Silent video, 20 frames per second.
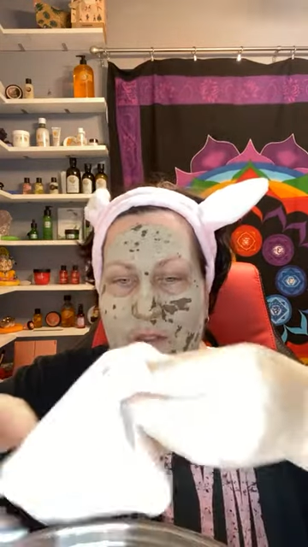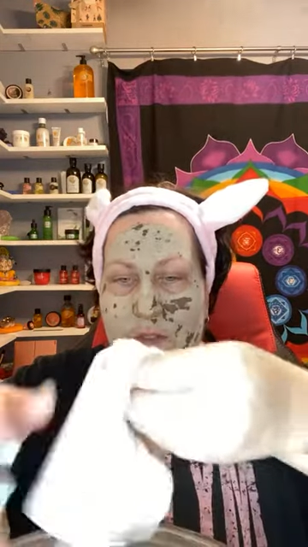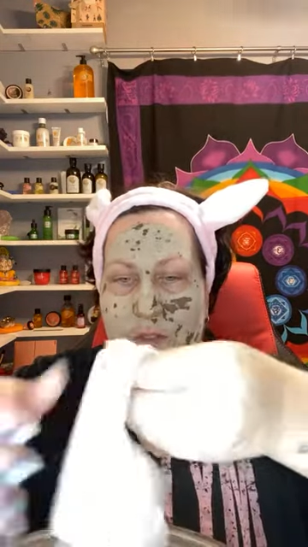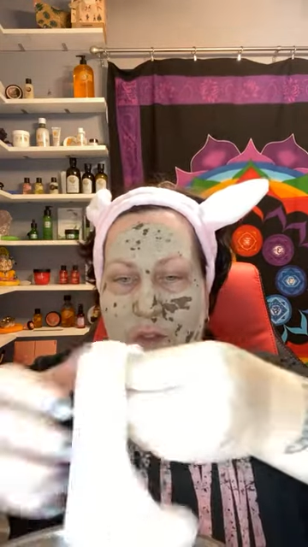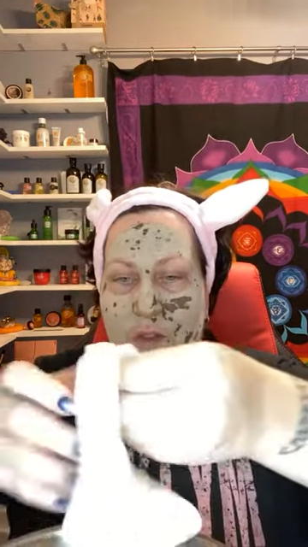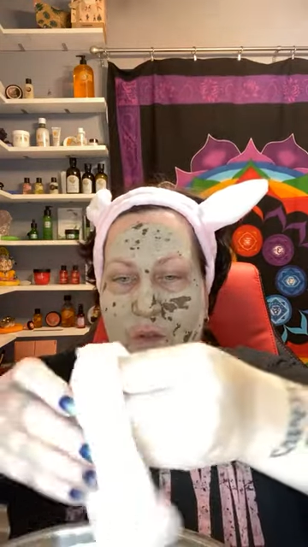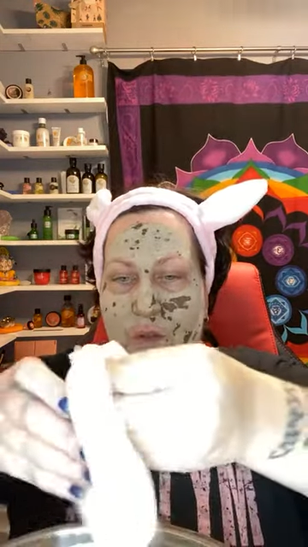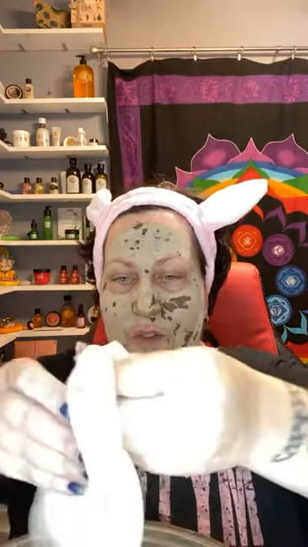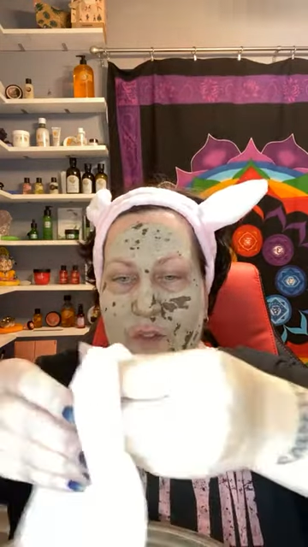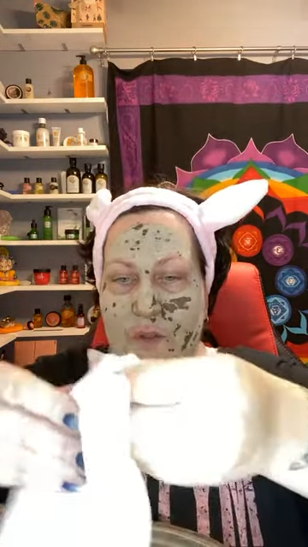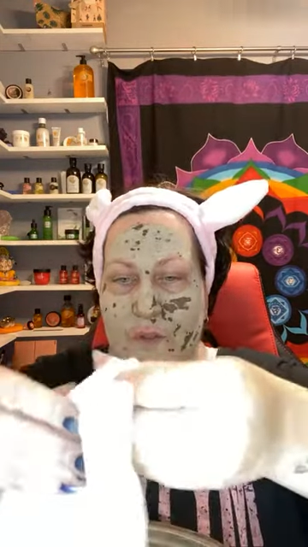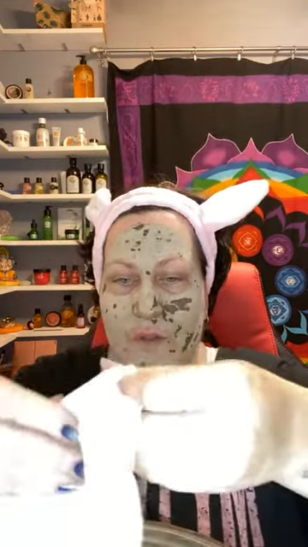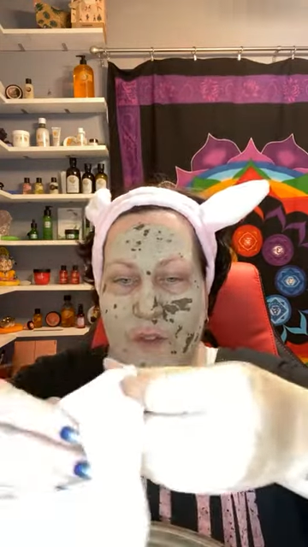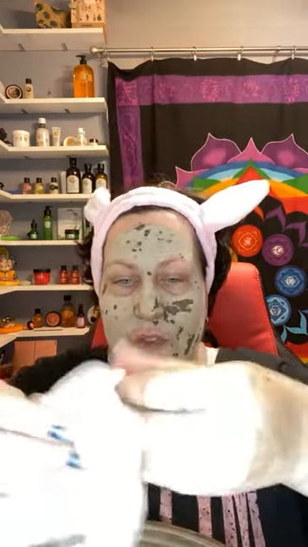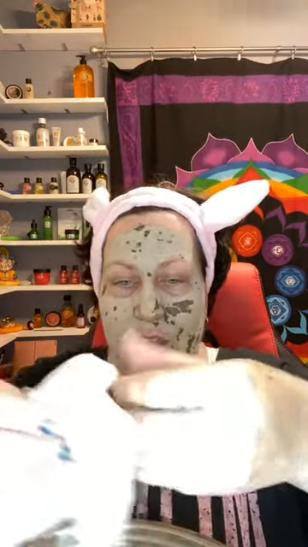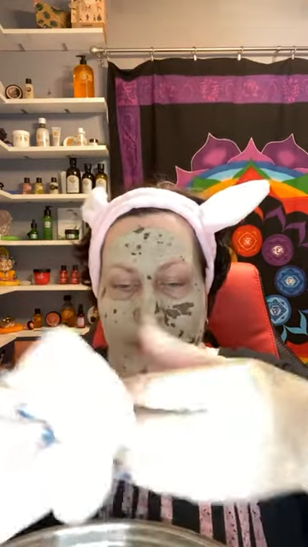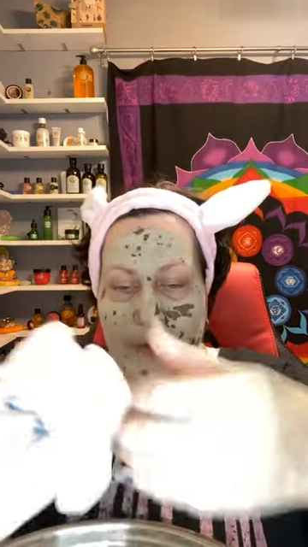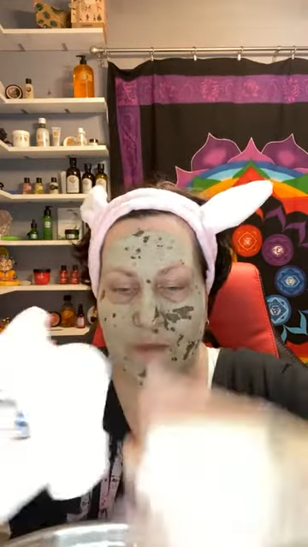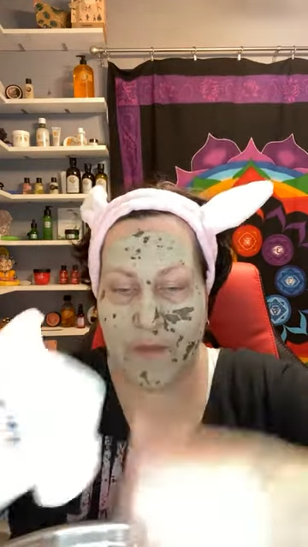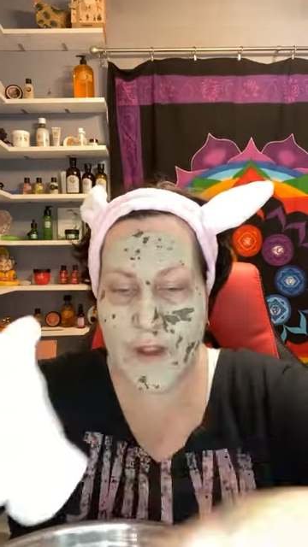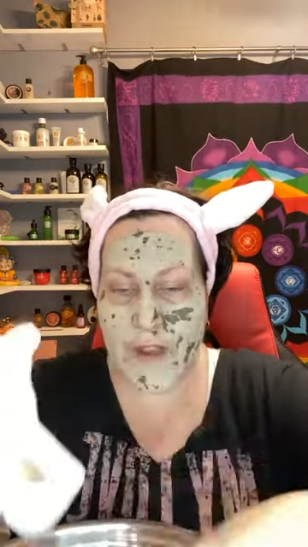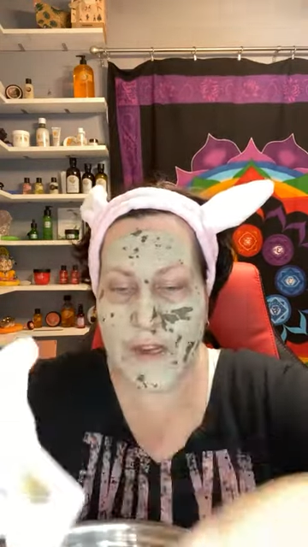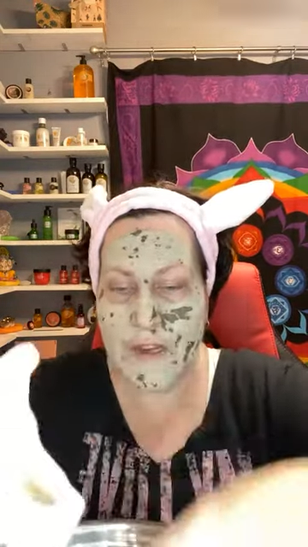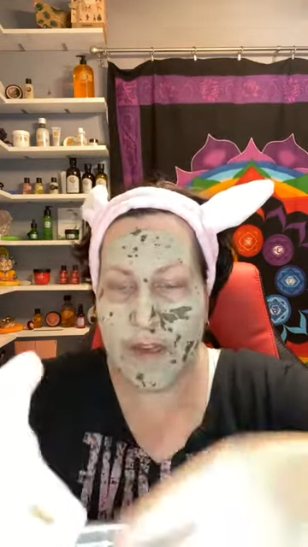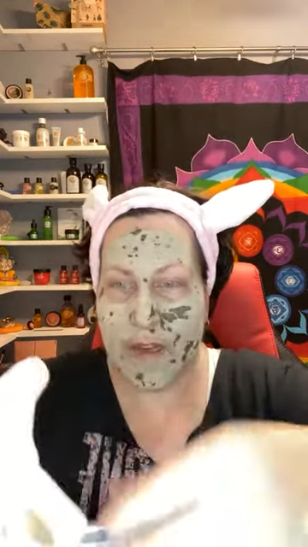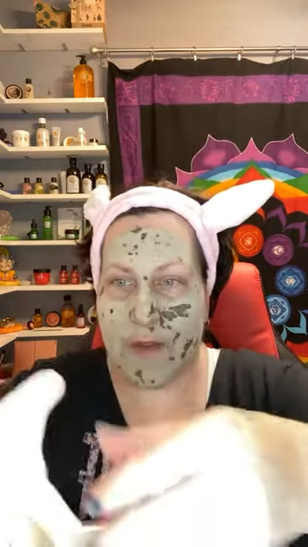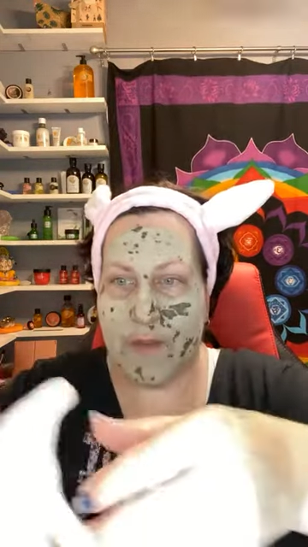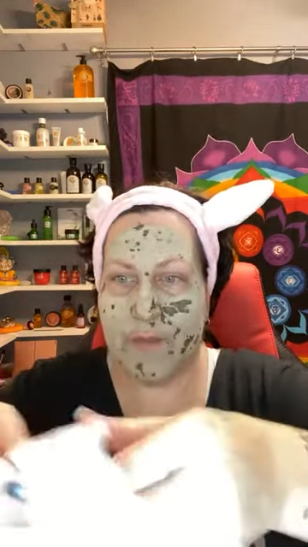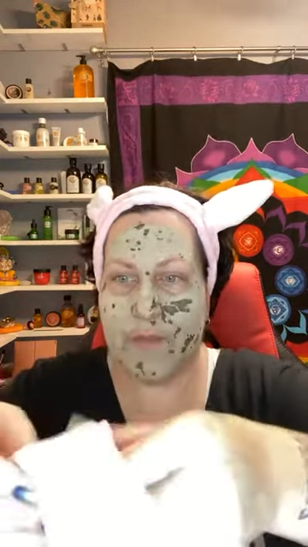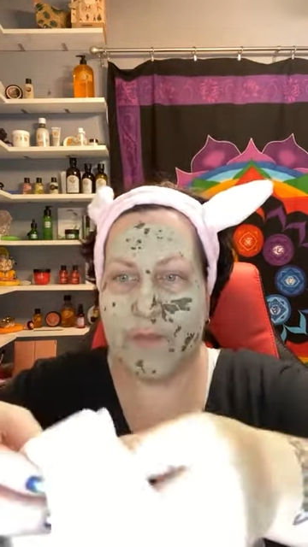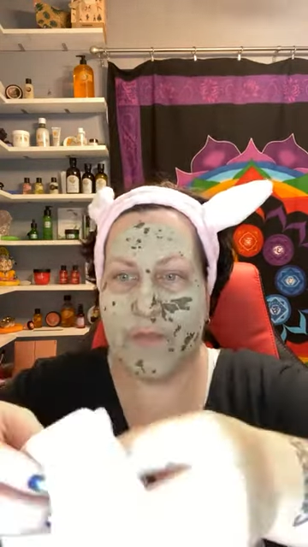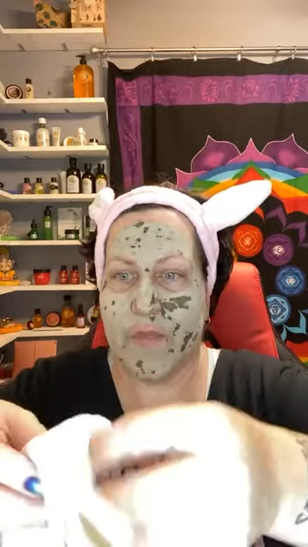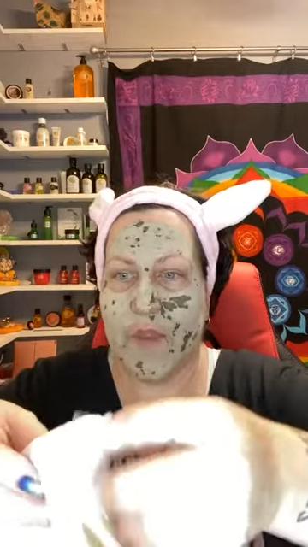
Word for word: So what's really funny,